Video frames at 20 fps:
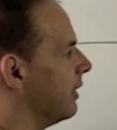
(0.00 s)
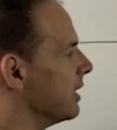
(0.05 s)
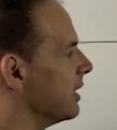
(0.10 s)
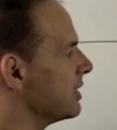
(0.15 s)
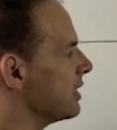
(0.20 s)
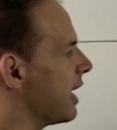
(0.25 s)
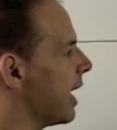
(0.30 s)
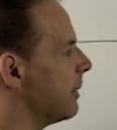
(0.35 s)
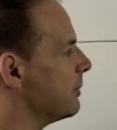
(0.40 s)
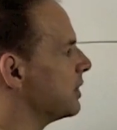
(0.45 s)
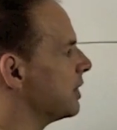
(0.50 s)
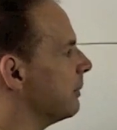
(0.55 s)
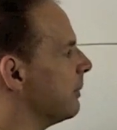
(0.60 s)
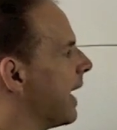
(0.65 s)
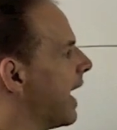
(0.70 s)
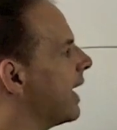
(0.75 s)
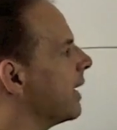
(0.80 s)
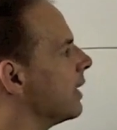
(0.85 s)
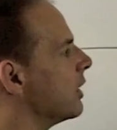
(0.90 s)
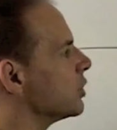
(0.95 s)
and this M sub
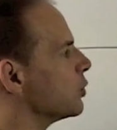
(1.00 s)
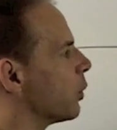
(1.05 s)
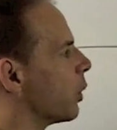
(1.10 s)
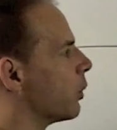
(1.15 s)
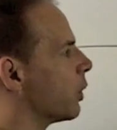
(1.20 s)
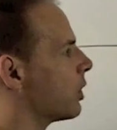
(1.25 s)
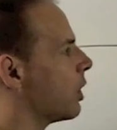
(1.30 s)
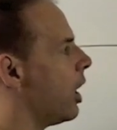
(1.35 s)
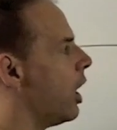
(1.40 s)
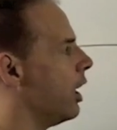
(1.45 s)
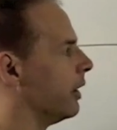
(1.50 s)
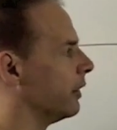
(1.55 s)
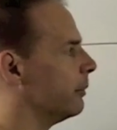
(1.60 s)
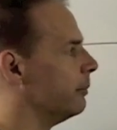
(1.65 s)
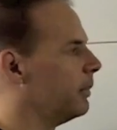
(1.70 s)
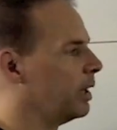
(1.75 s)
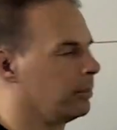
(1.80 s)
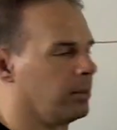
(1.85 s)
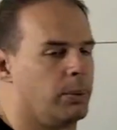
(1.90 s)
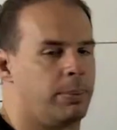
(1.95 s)
A is what we're calling the
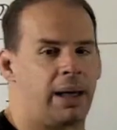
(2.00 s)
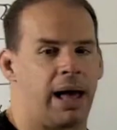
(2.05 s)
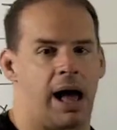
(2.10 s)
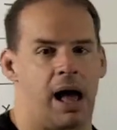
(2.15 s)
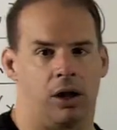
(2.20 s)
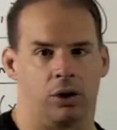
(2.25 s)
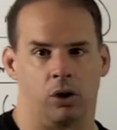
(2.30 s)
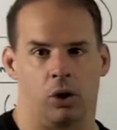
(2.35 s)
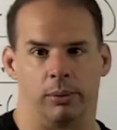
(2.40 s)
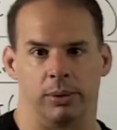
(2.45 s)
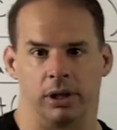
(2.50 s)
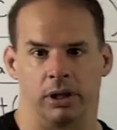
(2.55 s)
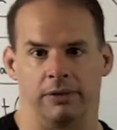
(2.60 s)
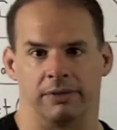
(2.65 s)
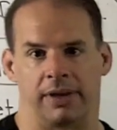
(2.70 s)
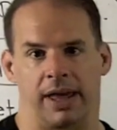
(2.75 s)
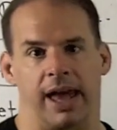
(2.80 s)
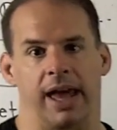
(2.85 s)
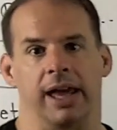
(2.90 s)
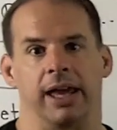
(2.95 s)
minimal polynomial
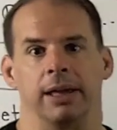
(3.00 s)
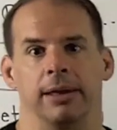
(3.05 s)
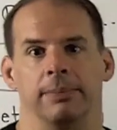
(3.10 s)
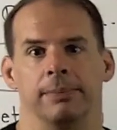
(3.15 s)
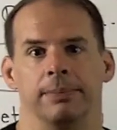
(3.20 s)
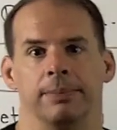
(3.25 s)
of A.